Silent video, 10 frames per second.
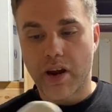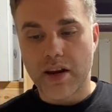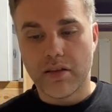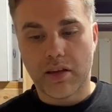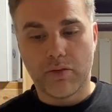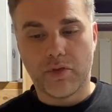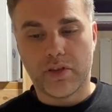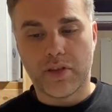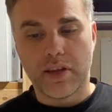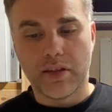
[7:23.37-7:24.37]
anything
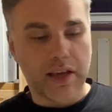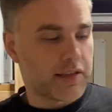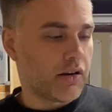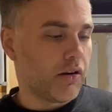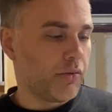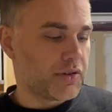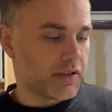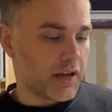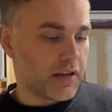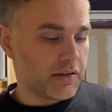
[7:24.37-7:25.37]
with the lace at all, which is
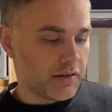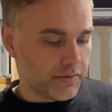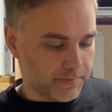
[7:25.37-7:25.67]
nice.